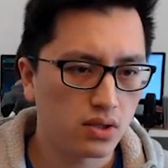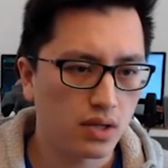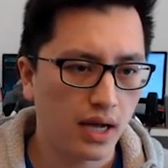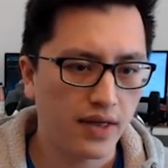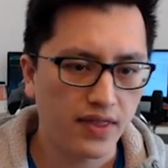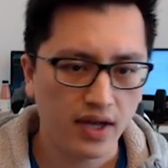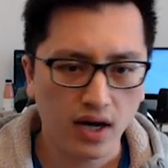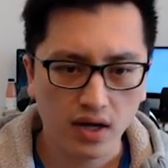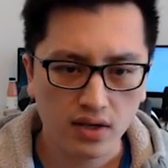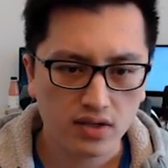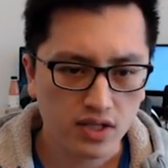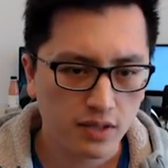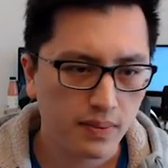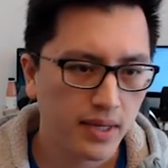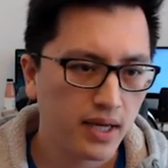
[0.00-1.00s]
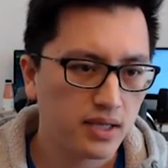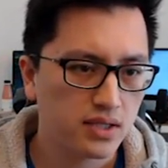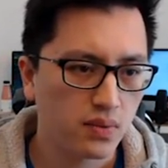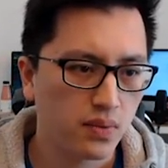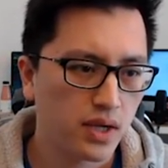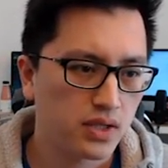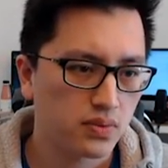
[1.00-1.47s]
I think other DPS,
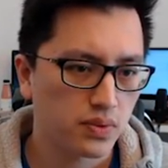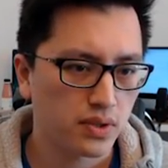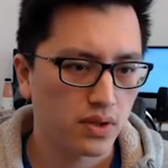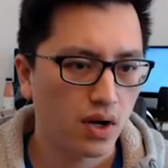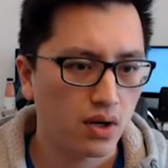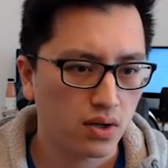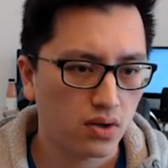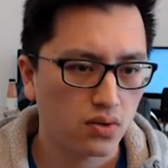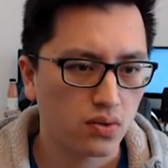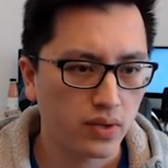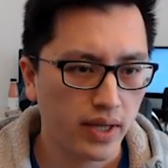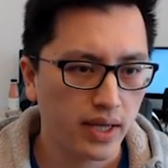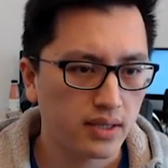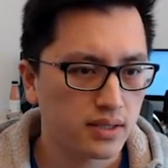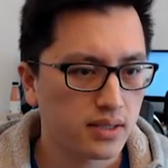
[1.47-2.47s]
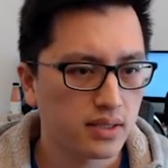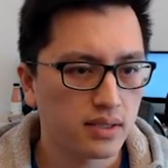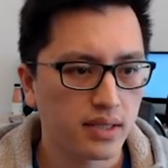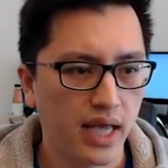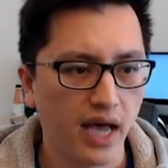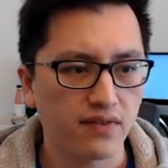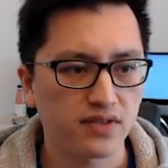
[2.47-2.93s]
the ones with longer cooldowns,
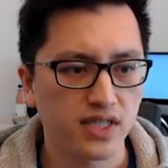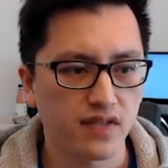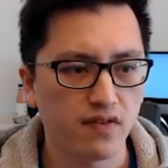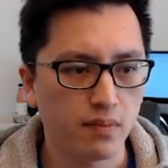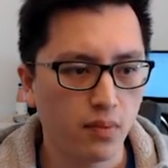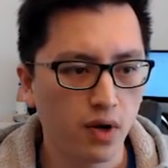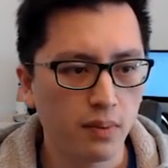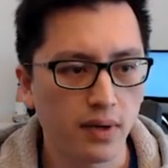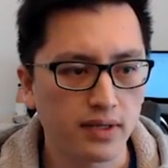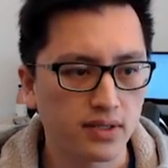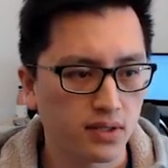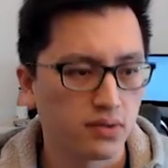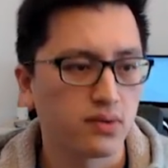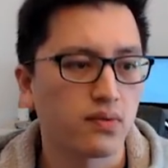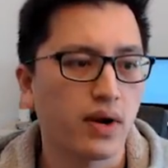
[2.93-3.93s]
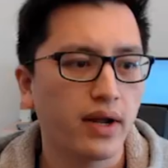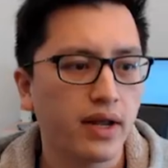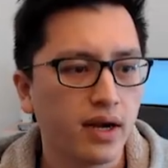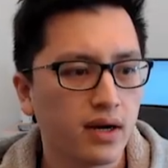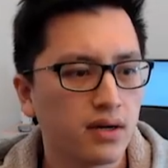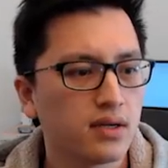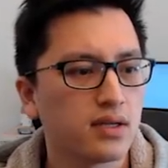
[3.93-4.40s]
they have to save it more. But so right
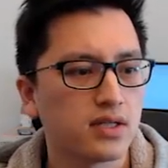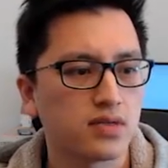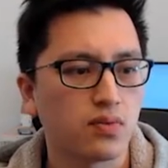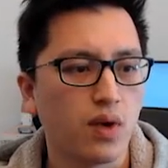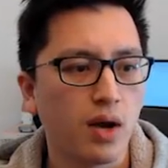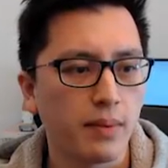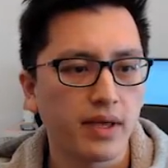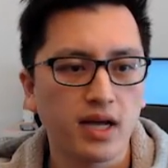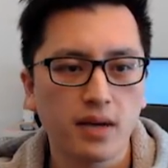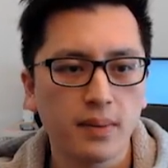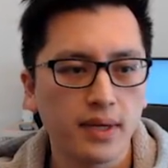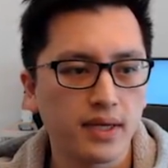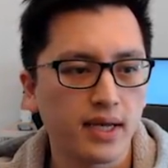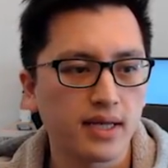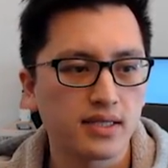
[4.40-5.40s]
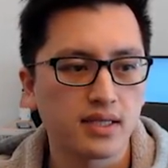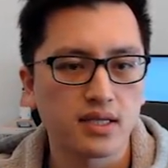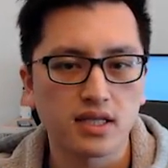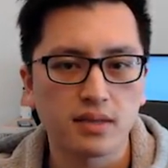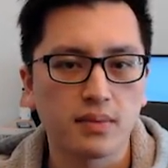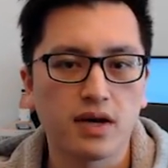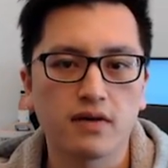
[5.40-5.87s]
here, swap incoming, you guys see
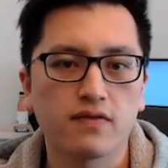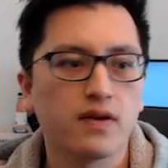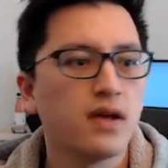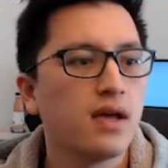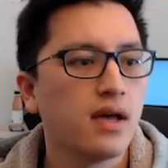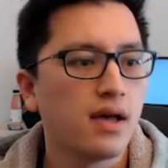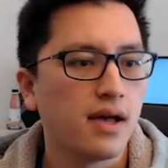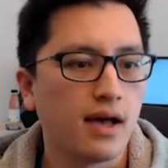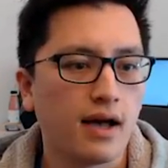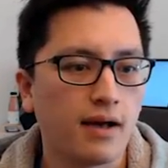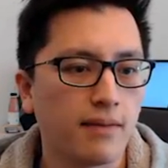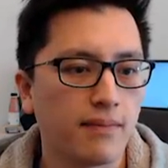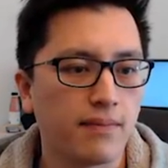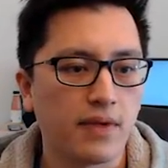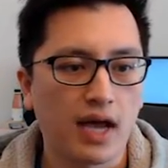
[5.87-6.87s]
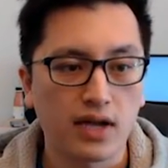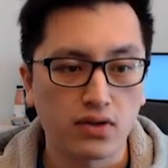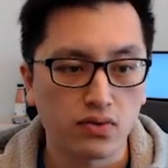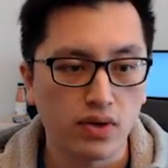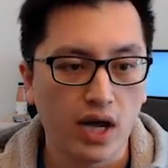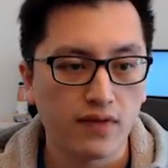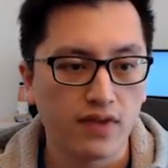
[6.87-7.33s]
the debuff. I
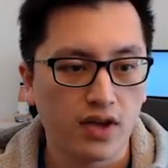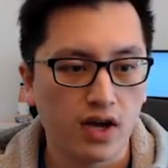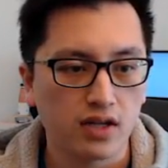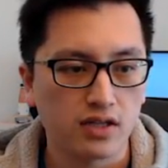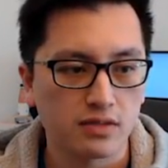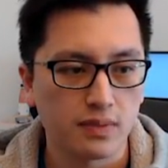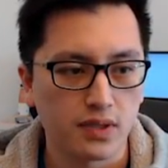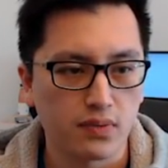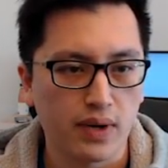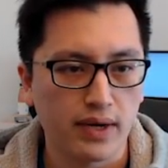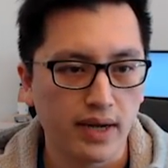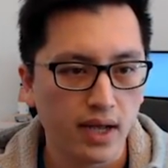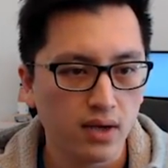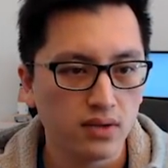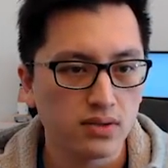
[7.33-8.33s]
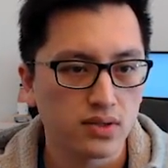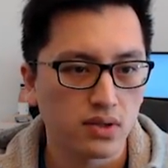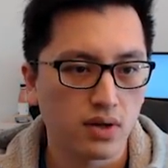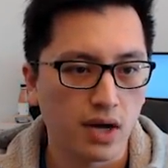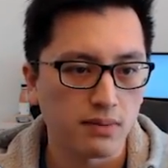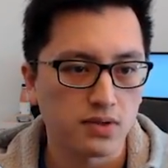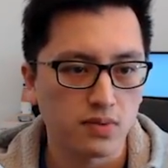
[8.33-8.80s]
do have the Chaotic Displacement right now, so
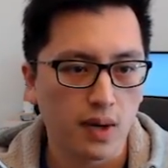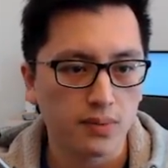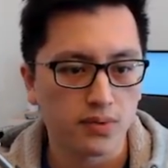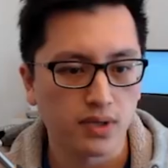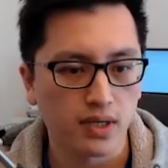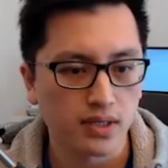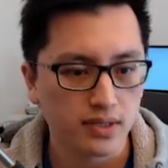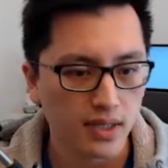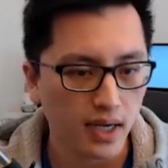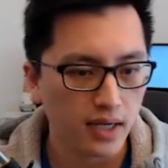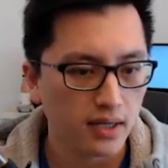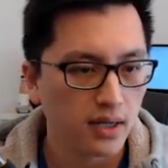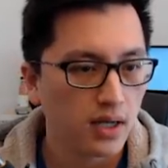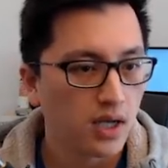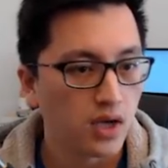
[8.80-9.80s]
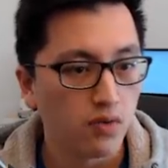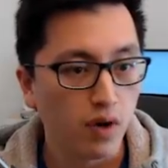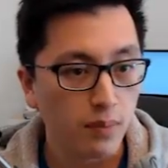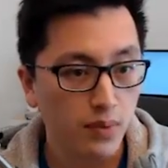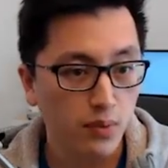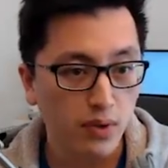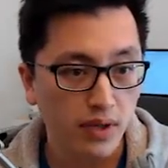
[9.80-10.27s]
I'm swapped to the other side. You
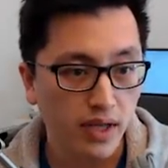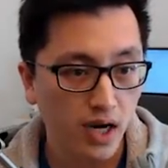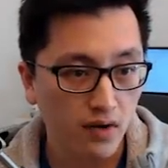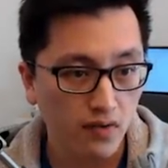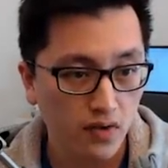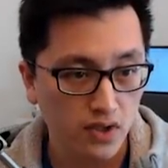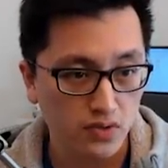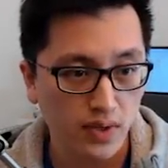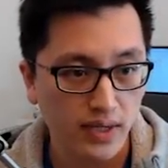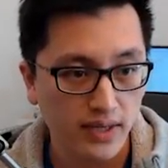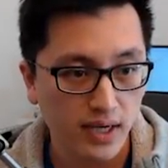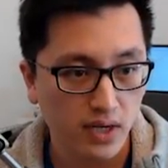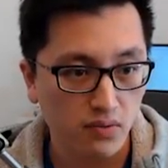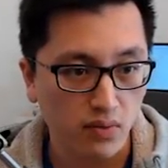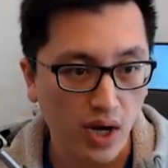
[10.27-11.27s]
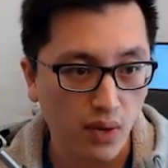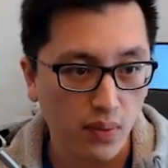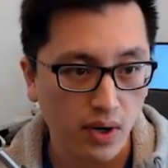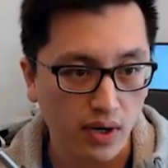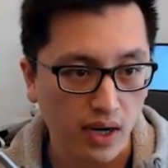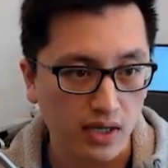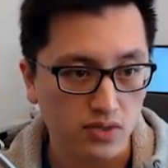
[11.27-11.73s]
want to be really careful because right there, right
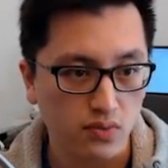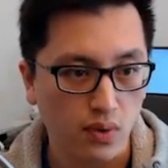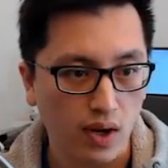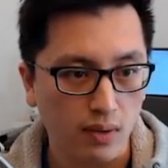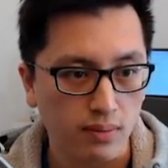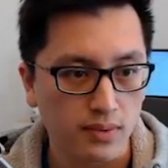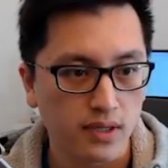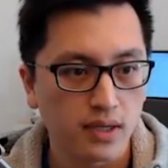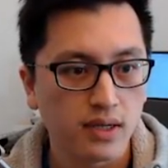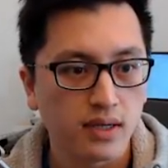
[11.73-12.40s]
where I got swapped,